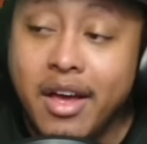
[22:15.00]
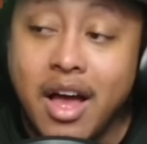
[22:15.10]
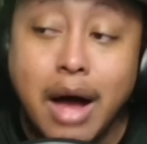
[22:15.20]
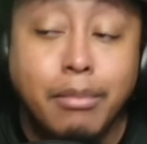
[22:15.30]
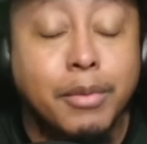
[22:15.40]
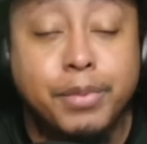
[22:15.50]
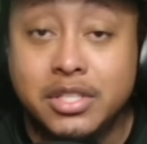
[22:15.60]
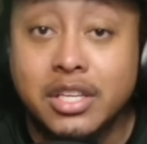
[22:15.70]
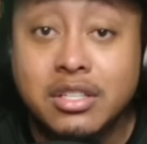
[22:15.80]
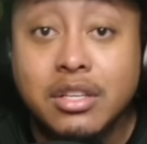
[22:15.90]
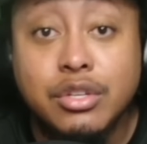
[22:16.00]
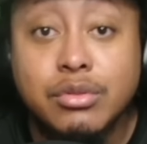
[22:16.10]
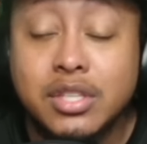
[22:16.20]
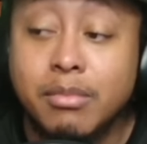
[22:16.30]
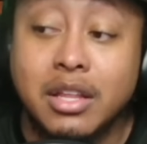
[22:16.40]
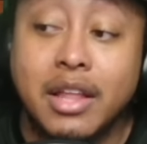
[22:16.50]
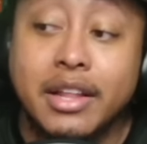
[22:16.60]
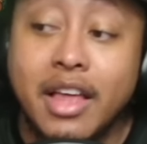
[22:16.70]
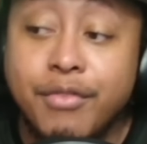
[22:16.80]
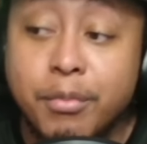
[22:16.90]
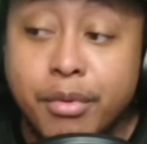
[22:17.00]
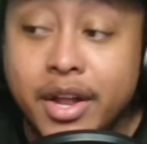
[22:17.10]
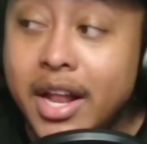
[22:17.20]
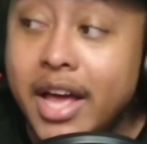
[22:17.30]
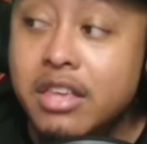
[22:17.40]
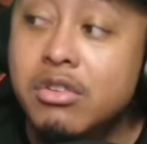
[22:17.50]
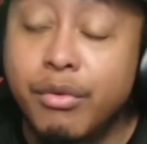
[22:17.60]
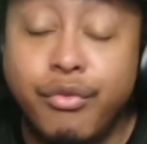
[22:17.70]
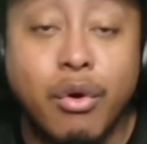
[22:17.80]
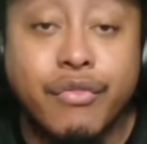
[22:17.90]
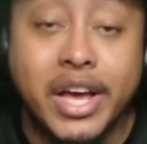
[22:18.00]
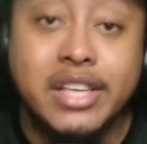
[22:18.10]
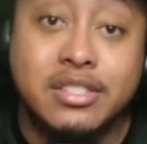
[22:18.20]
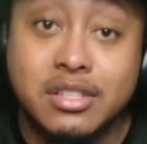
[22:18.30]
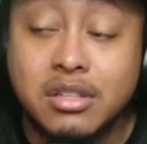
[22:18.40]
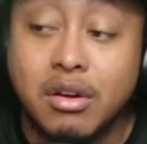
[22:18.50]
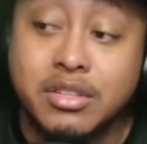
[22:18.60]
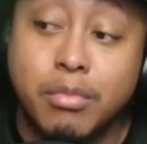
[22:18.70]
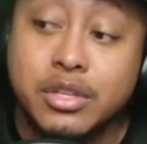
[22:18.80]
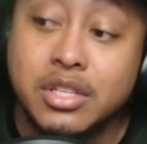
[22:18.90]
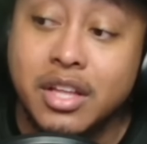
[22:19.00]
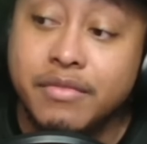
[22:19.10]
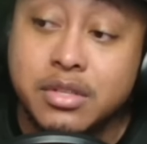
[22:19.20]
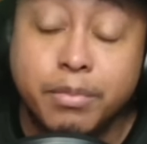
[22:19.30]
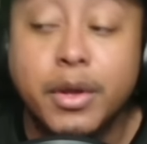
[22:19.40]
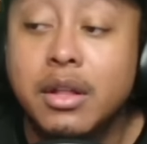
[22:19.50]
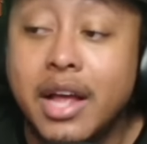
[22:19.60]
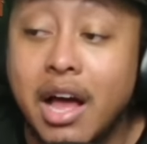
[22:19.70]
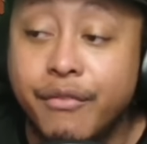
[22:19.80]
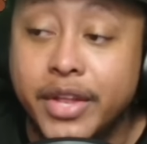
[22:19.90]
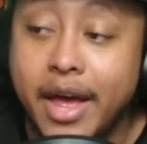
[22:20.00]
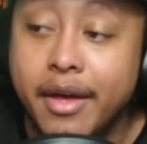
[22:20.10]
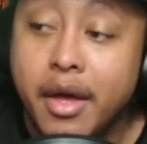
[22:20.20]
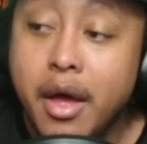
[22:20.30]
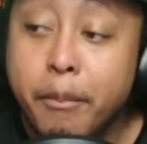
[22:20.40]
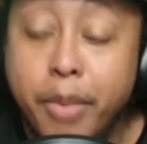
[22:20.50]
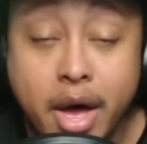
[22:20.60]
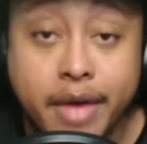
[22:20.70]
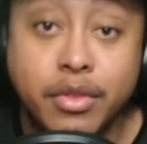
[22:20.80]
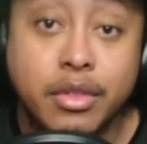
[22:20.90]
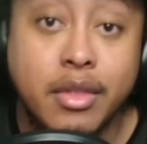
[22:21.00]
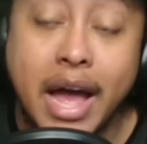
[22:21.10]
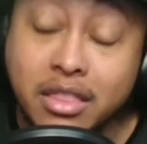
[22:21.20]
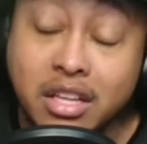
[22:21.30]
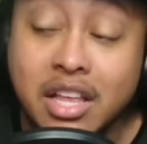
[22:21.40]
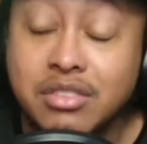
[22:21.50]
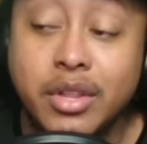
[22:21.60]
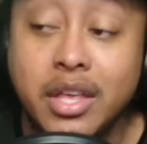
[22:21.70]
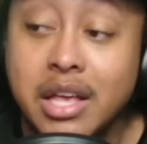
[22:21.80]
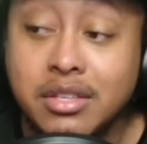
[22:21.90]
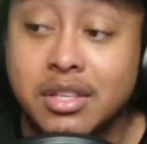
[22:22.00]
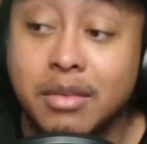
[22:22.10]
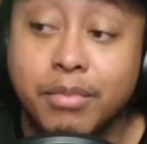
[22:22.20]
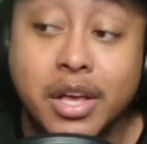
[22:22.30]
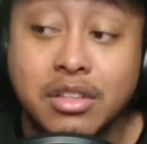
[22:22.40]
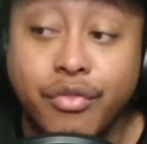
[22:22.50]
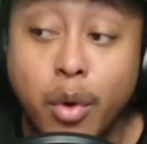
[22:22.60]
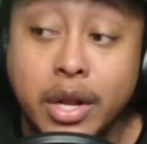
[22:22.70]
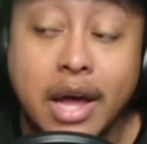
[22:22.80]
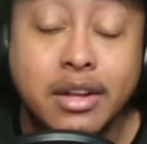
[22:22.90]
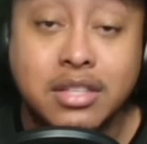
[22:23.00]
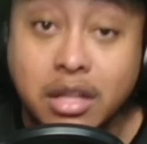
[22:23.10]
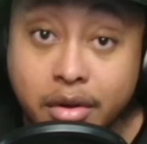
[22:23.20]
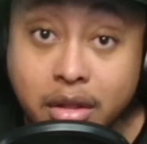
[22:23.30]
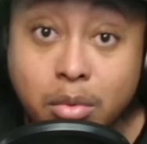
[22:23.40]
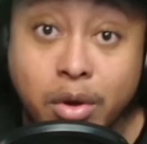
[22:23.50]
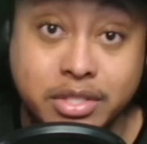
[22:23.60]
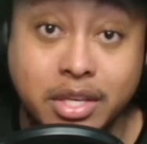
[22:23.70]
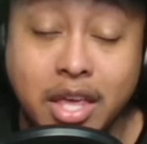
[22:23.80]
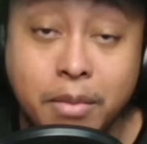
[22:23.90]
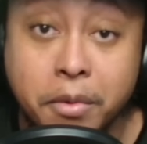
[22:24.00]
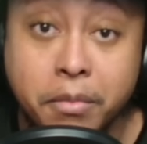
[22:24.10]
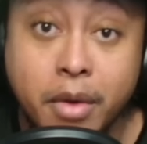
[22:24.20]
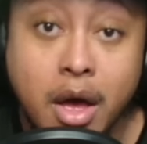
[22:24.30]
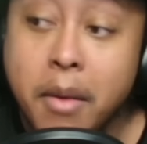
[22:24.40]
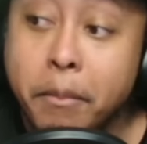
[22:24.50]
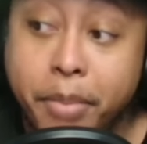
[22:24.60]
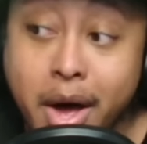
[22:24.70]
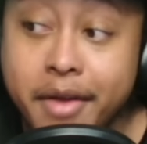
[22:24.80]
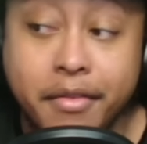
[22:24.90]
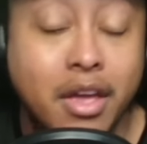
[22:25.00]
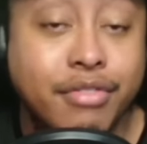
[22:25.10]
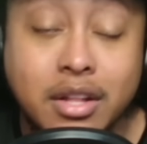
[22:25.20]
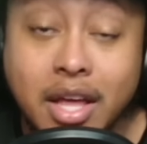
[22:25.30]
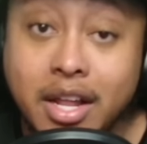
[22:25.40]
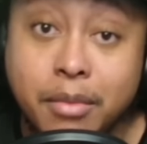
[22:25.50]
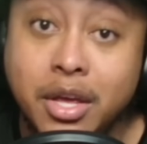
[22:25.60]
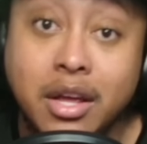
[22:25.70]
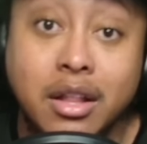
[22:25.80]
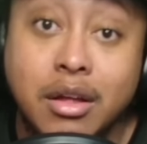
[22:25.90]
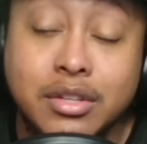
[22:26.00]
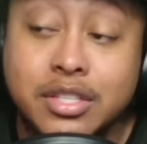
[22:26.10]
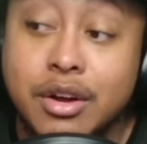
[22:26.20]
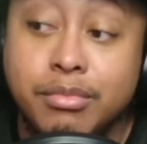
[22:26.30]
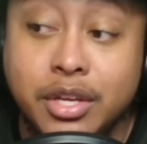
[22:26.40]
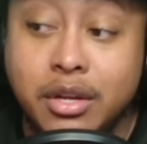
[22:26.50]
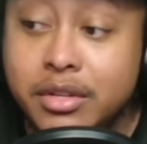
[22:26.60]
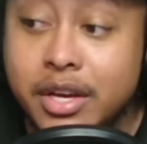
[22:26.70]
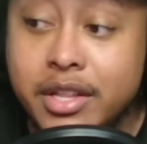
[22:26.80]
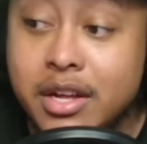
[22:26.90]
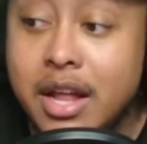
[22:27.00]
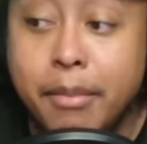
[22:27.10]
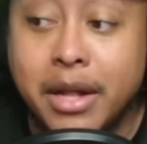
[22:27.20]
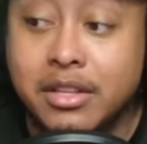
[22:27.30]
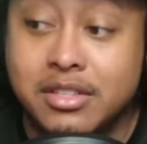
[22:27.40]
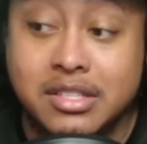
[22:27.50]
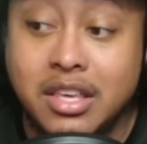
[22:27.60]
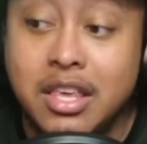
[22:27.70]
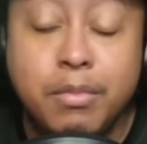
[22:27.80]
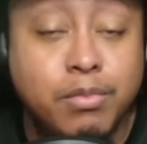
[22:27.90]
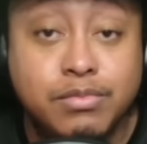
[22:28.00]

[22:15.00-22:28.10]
I'm gonna potentially do something like that for Brandon Aiyuk before free agency starts March 11th. So be on the lookout for that. But I think that's really interesting because the 49ers clearly want to keep him. But if they're not able to get a long term deal done, they're not about to just keep